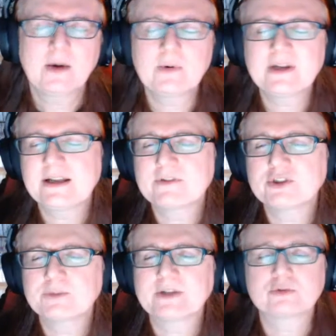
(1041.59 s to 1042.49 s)
I want to give a
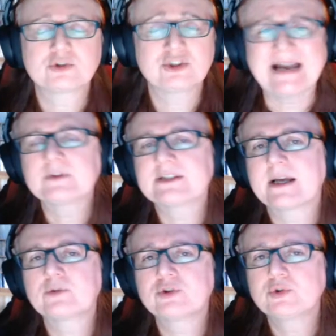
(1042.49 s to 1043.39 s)
special shout
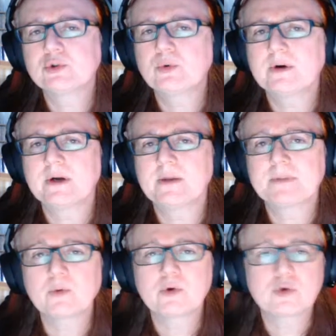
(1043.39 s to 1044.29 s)
out to a
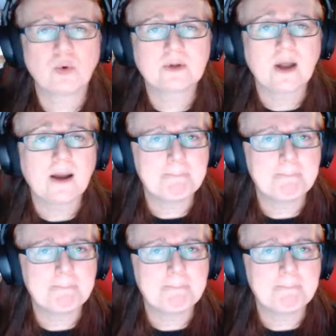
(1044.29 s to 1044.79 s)
bloke called